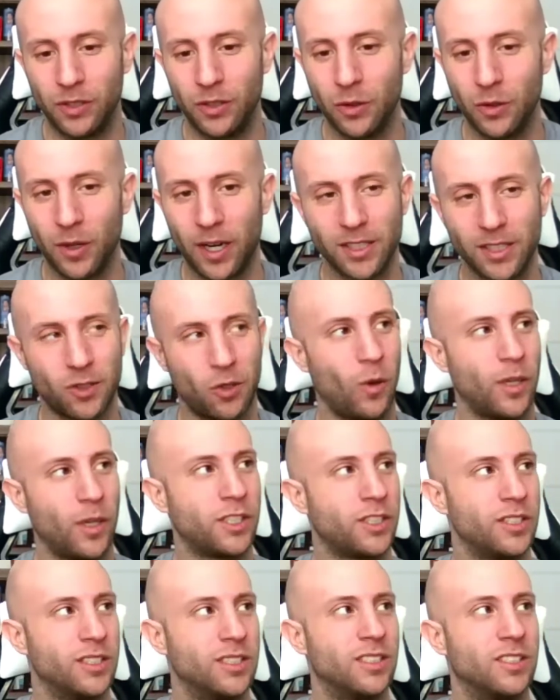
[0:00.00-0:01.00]
You don't ask
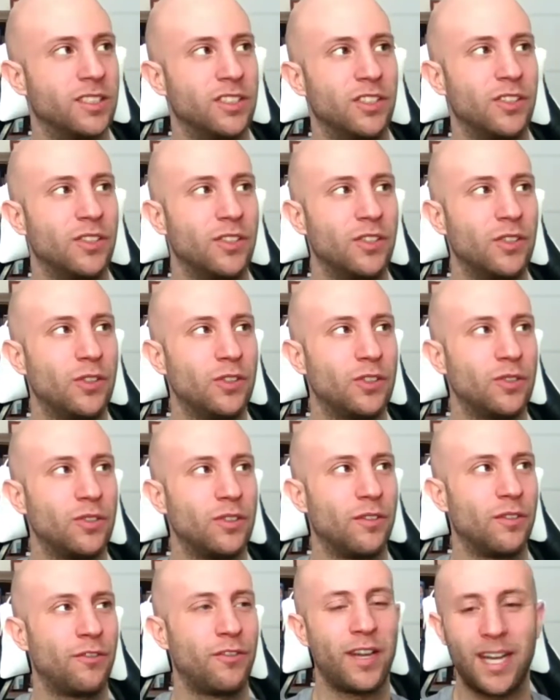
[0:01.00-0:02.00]
questions.
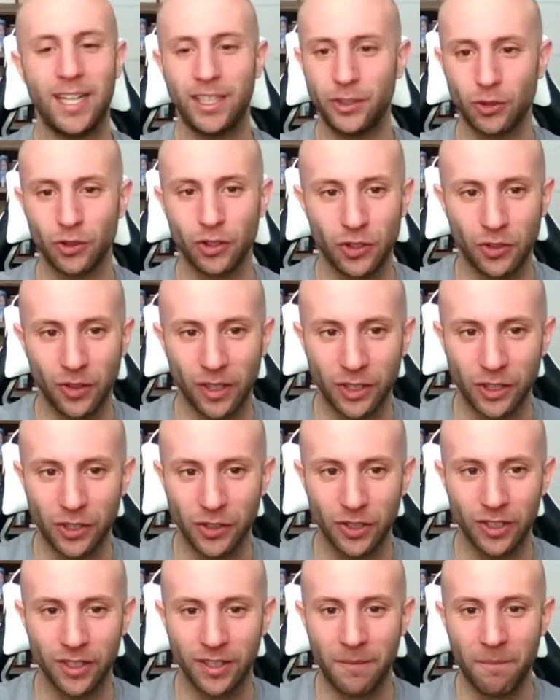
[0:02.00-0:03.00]
Your financial
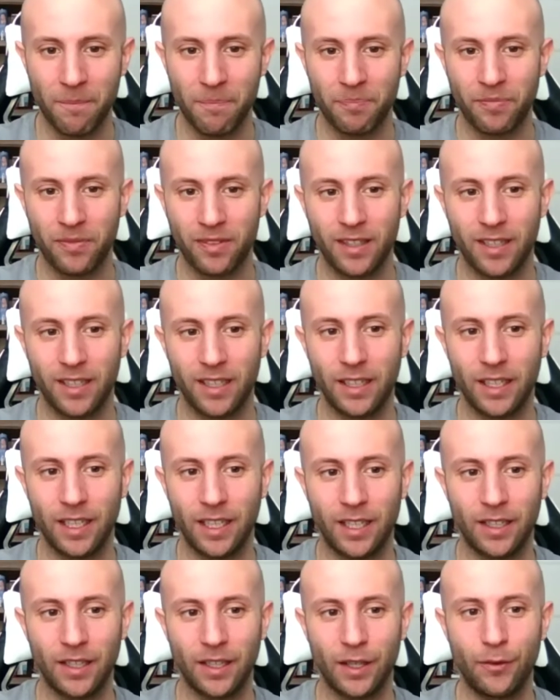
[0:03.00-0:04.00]
structure,
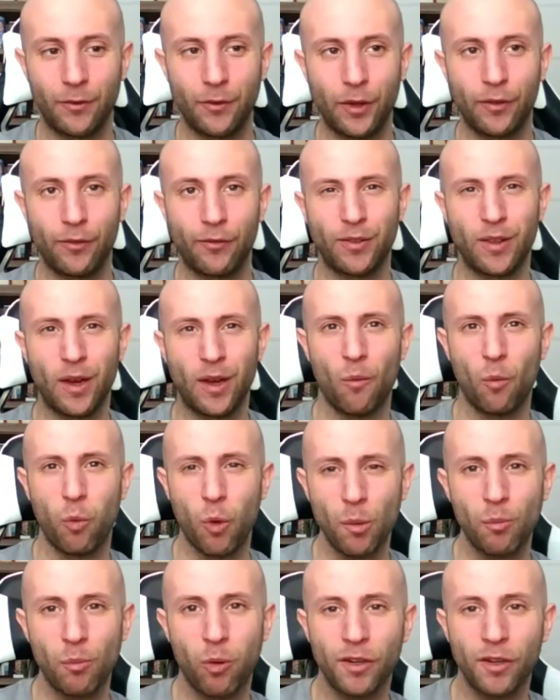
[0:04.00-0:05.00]
like if that
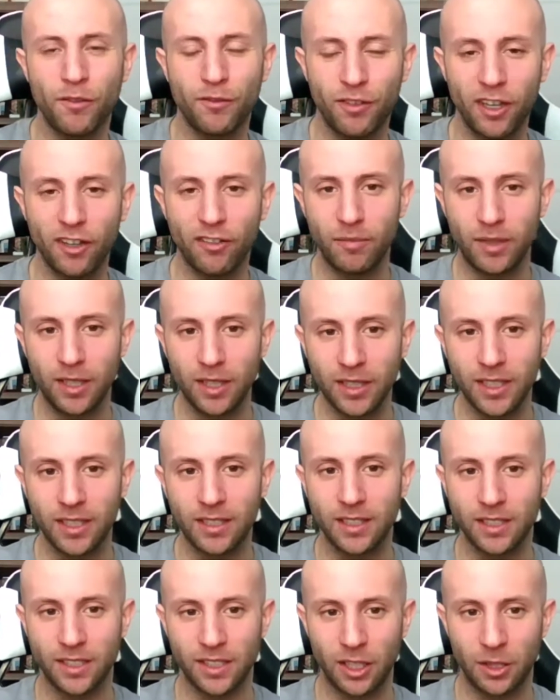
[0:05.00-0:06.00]
1.5
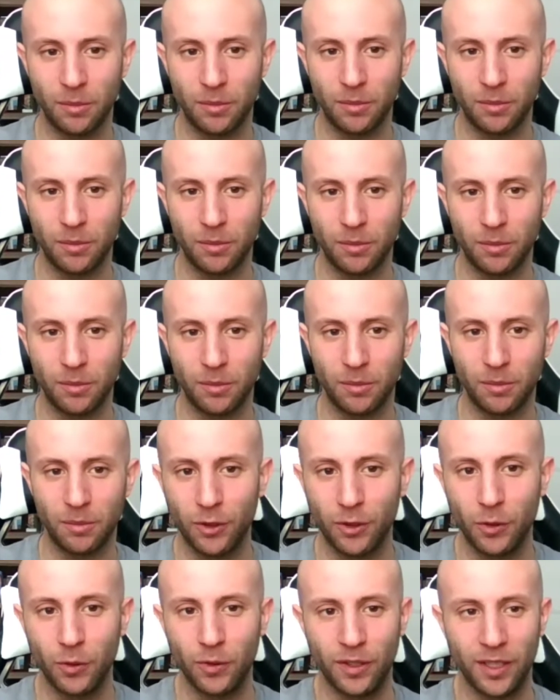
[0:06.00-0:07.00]
million is going to be a
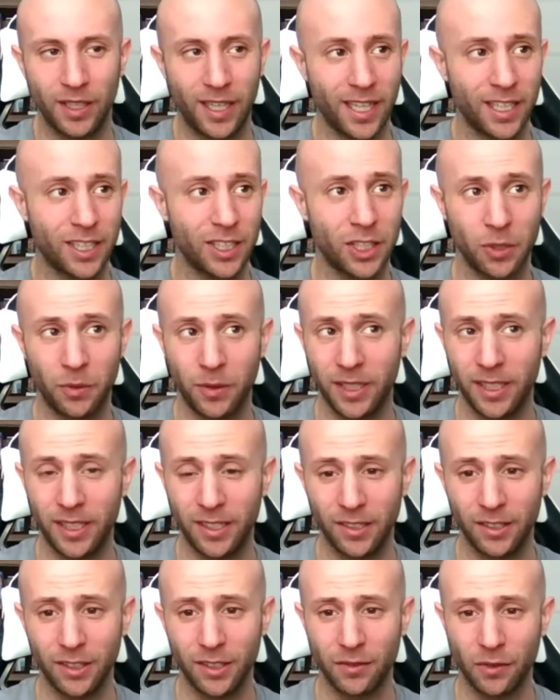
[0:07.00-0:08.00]
problem for you in the next
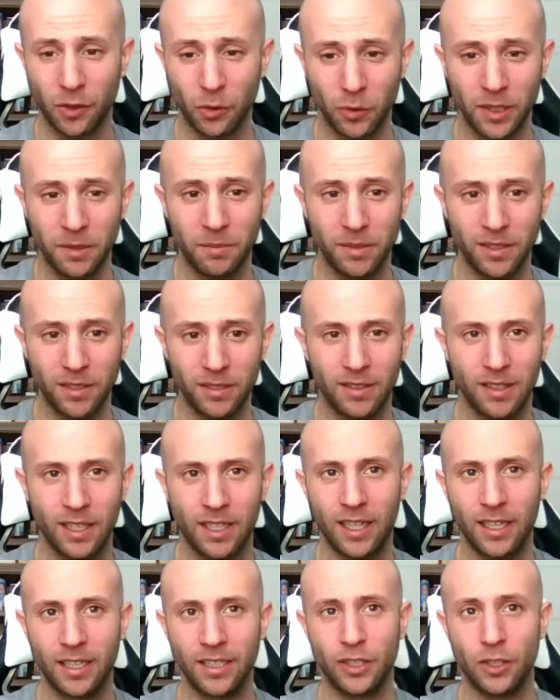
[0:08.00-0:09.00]
3 years of a rebuild,
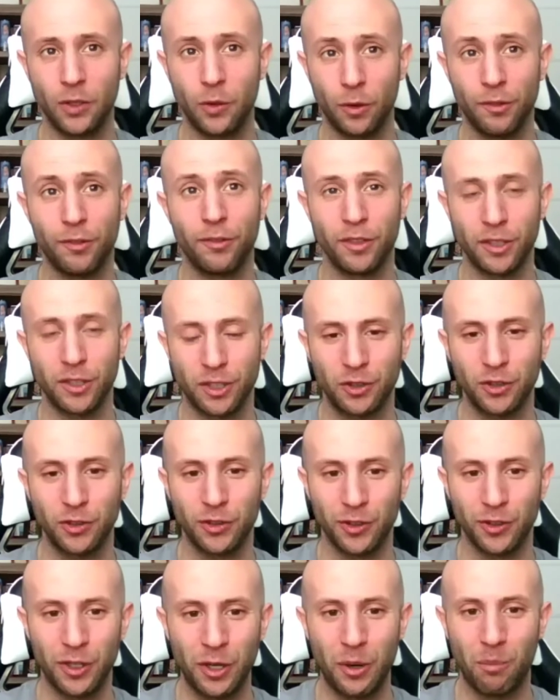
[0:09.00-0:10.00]
then it's your
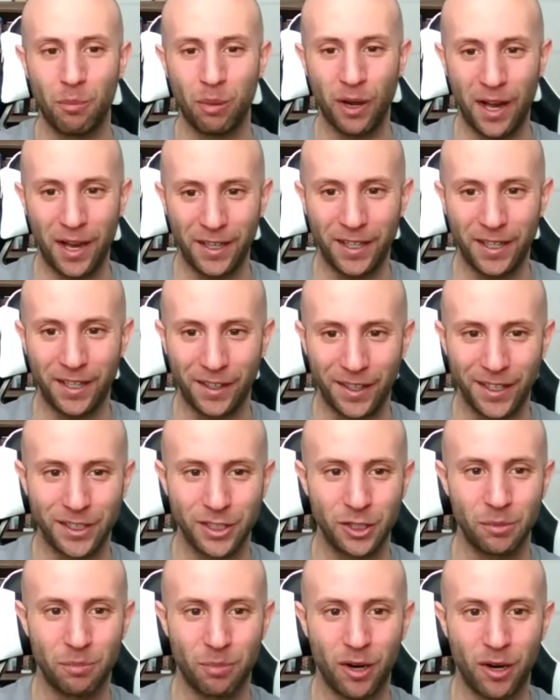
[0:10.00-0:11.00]
fiscal planning
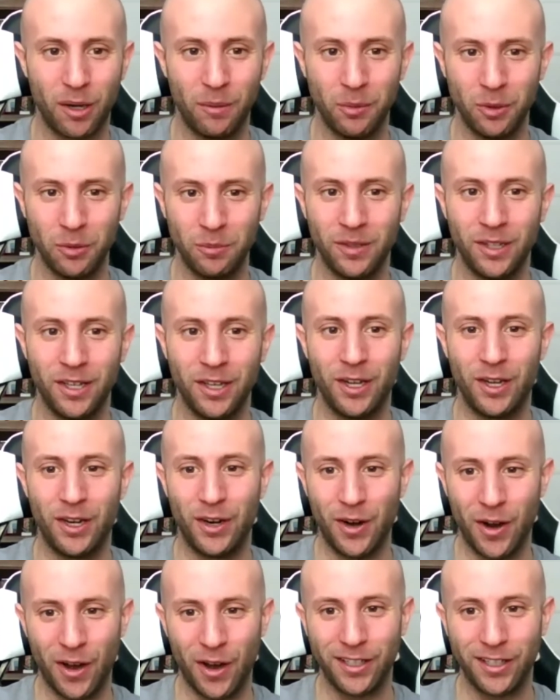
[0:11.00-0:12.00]
that's the problem,
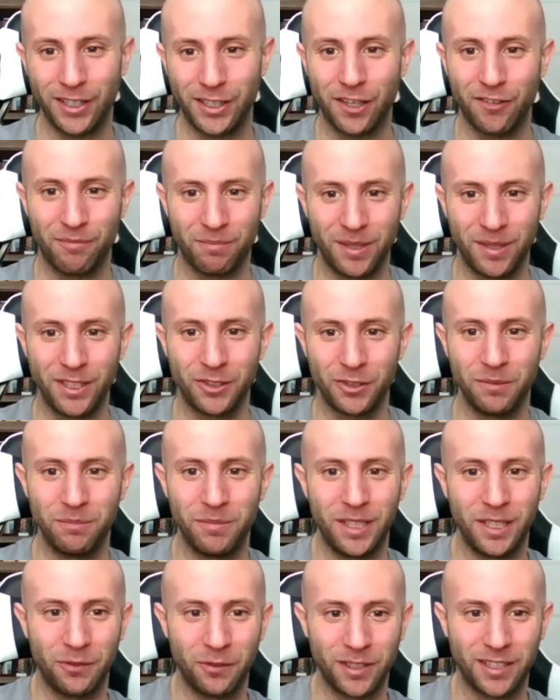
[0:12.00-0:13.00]
not Jeff Petry
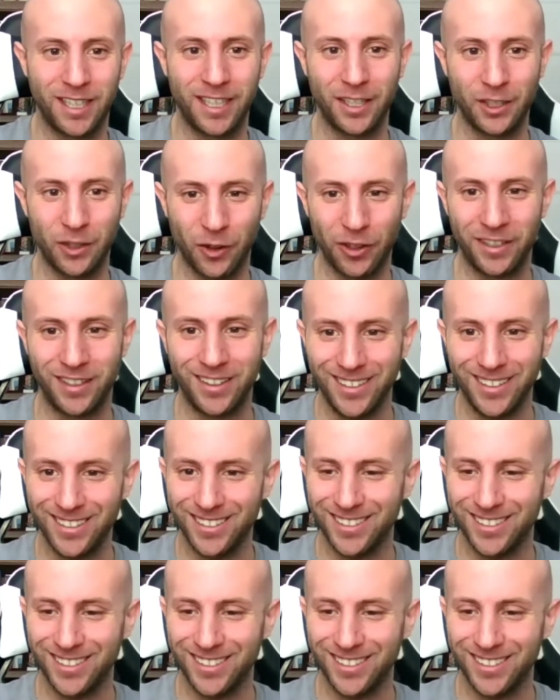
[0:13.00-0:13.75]
being retained on.